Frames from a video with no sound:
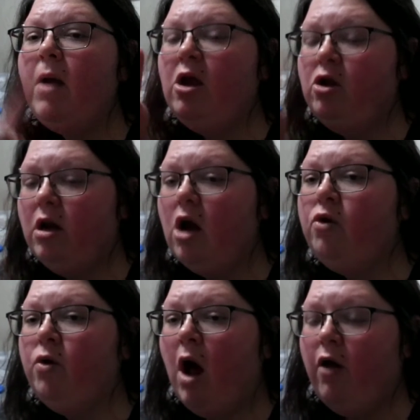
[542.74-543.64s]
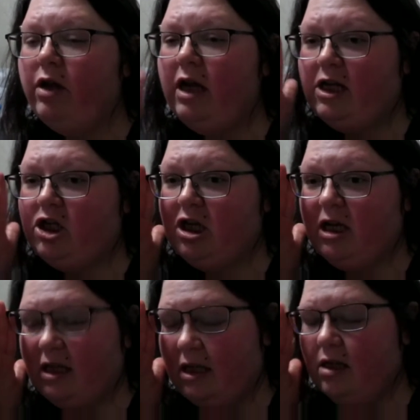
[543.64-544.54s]
and you need to go do all the
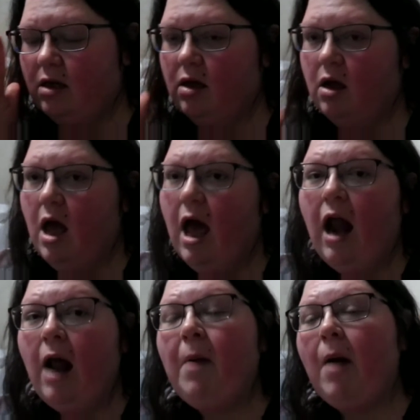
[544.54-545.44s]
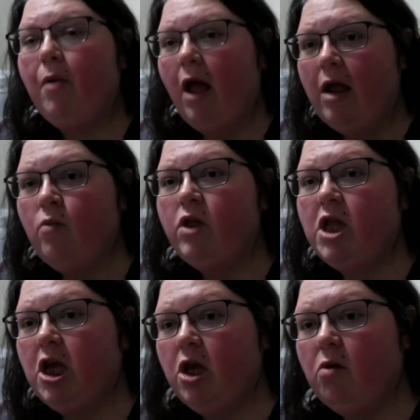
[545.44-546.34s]
dishes. And I'm not playing with
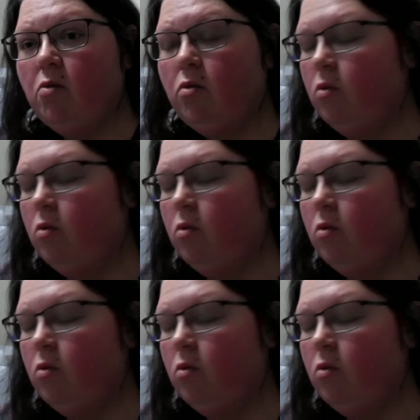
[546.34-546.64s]
you.